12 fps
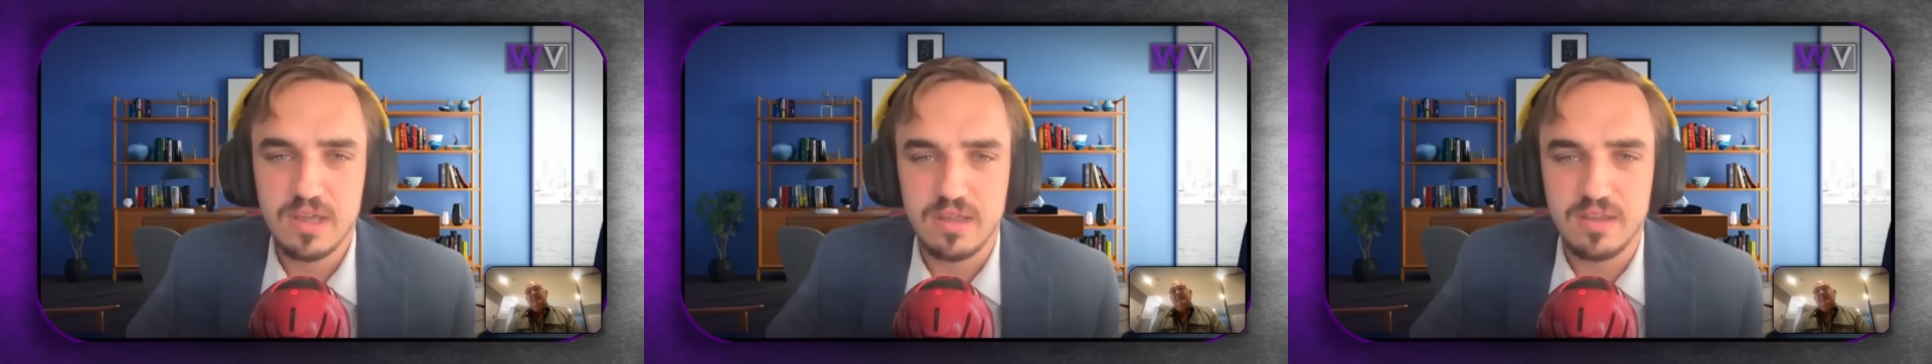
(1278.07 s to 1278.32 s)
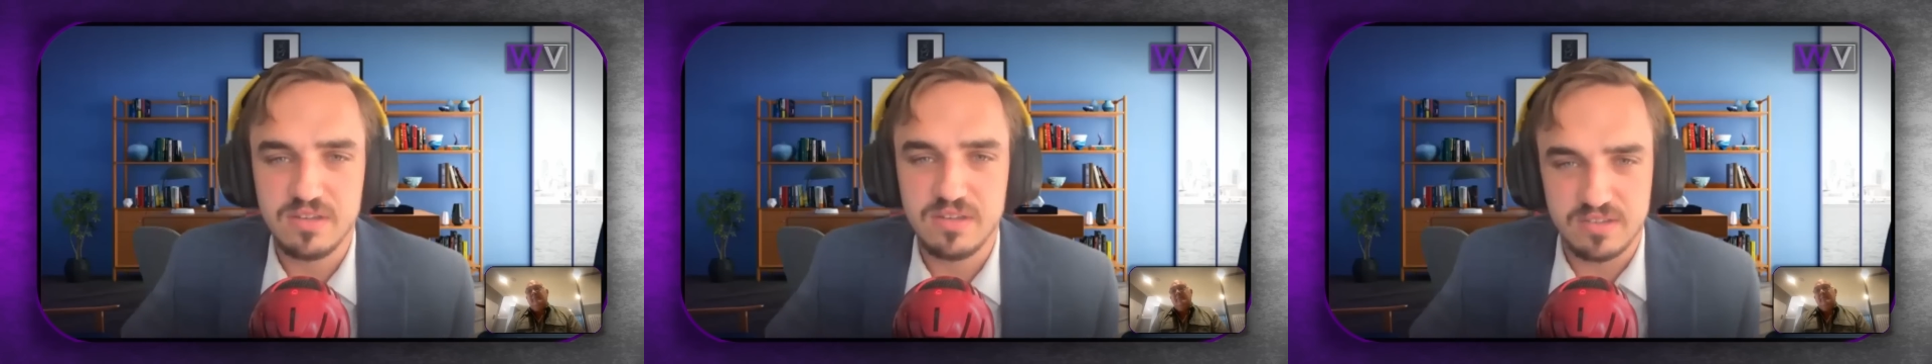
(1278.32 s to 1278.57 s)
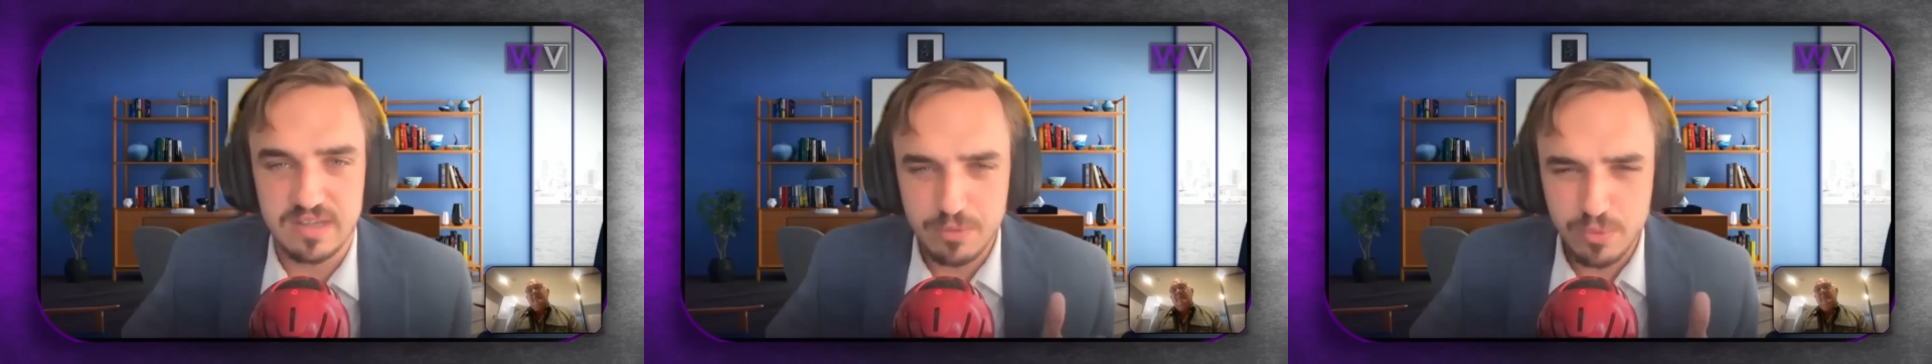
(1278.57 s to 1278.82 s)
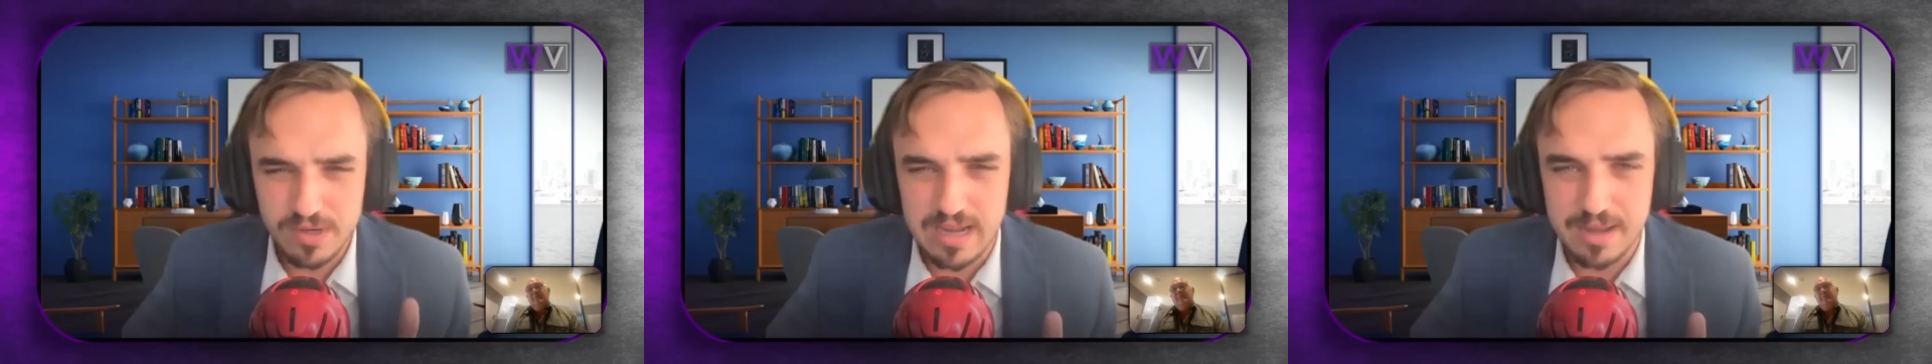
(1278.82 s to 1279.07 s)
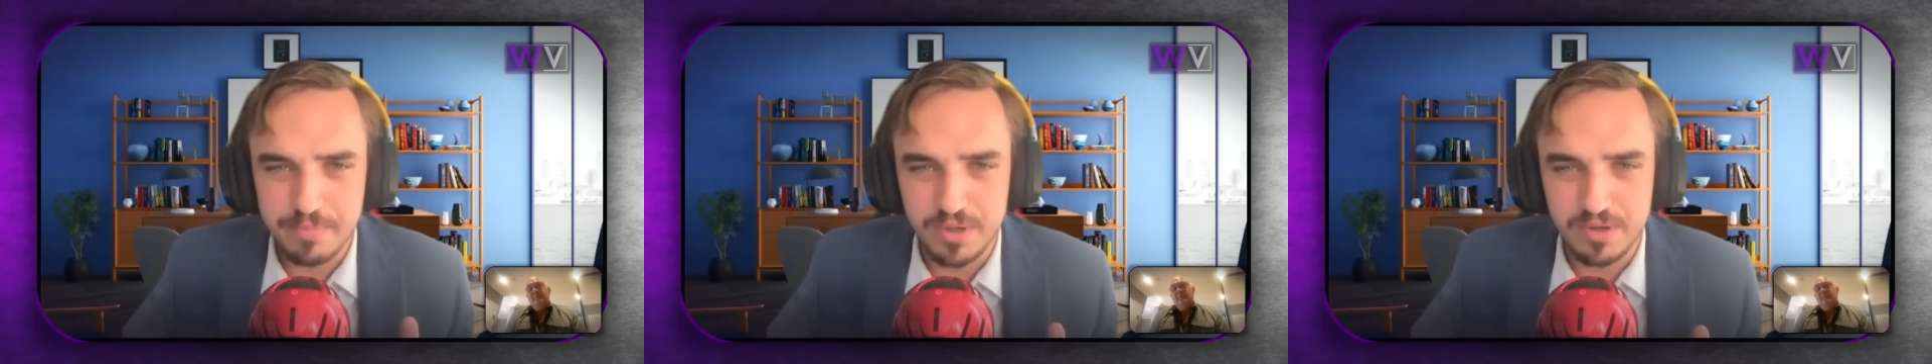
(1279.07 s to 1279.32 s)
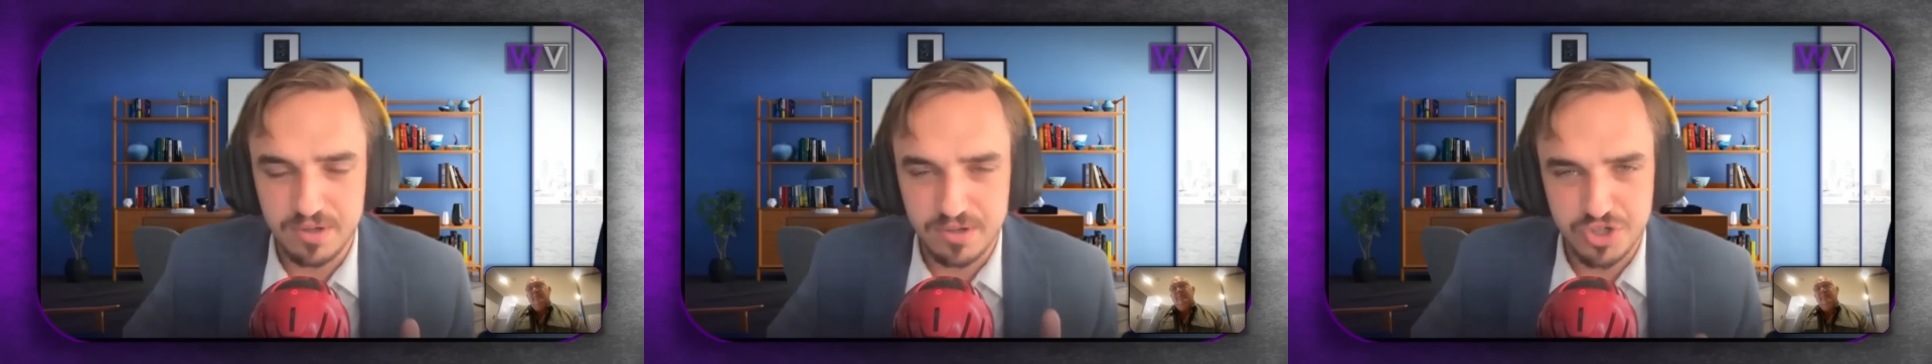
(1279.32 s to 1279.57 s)
Is that what
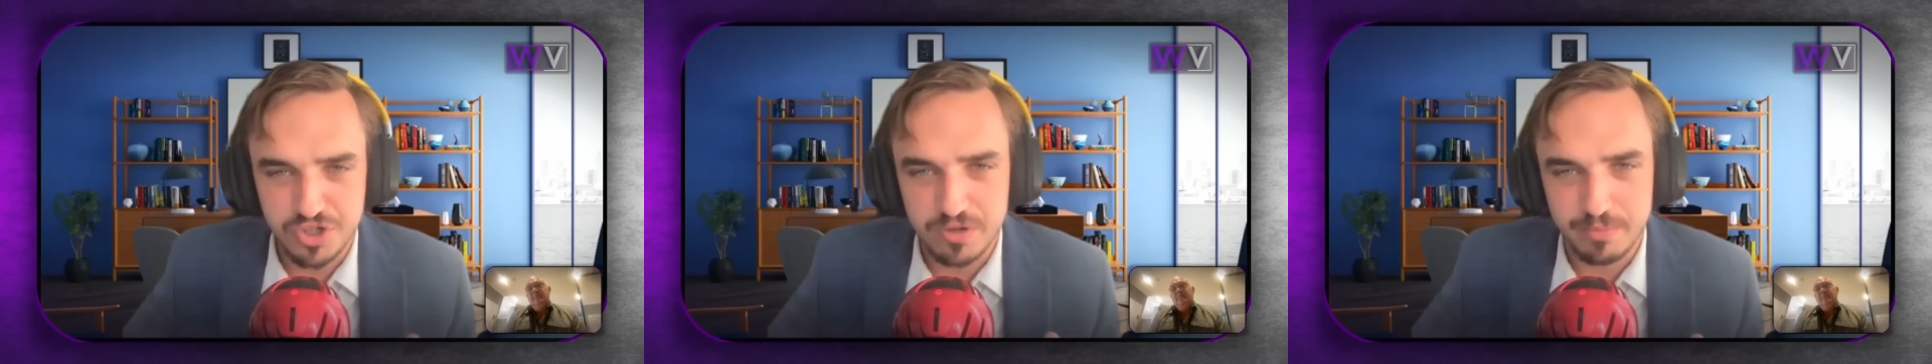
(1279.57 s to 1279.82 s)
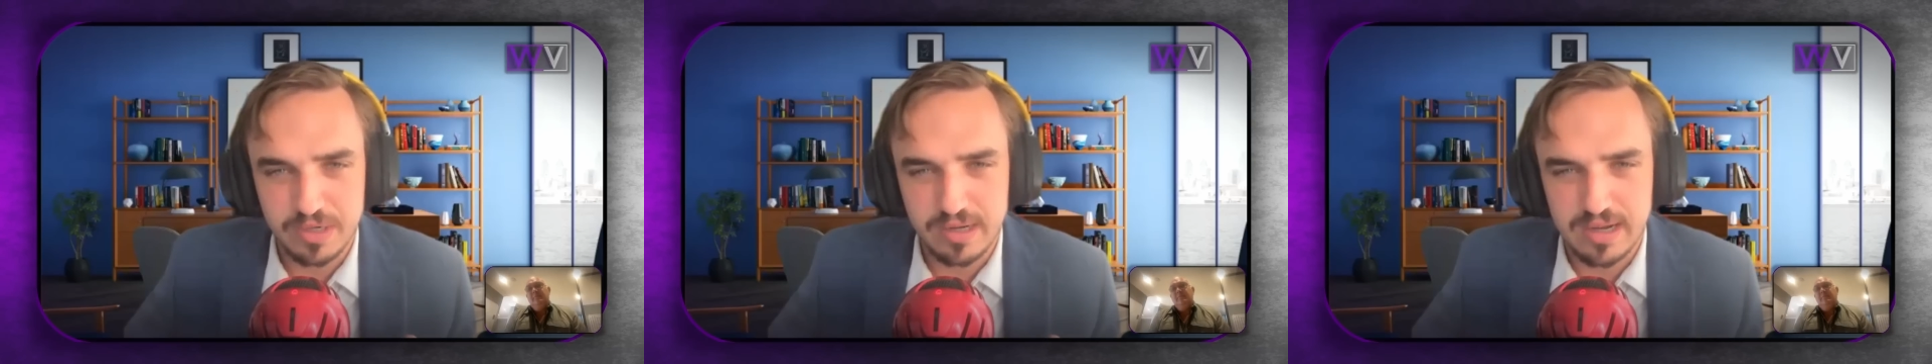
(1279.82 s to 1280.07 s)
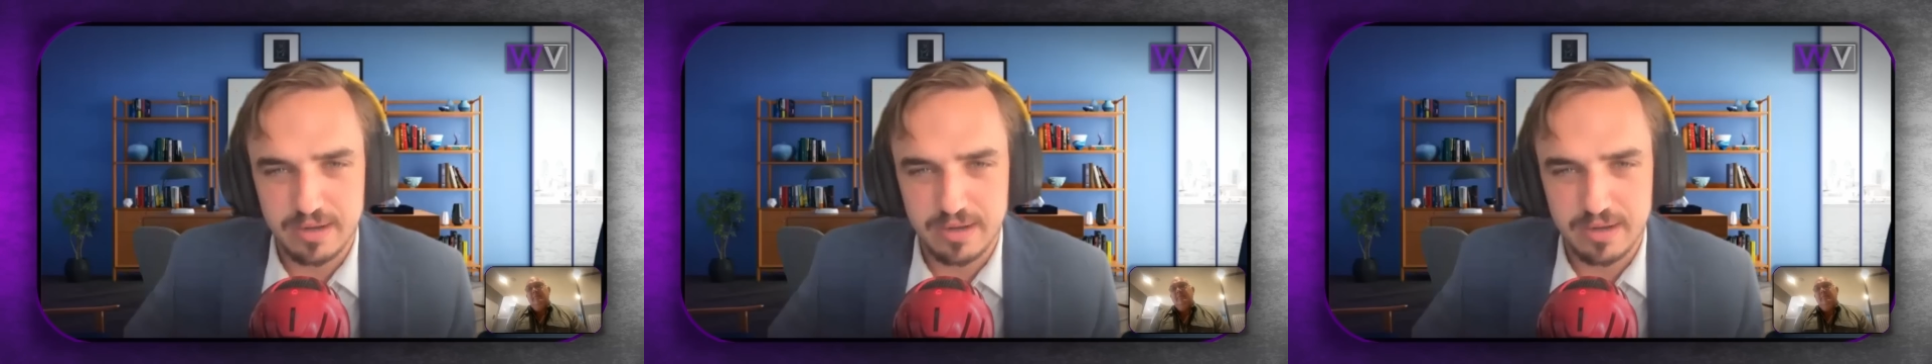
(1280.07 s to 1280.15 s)
happened in Germany?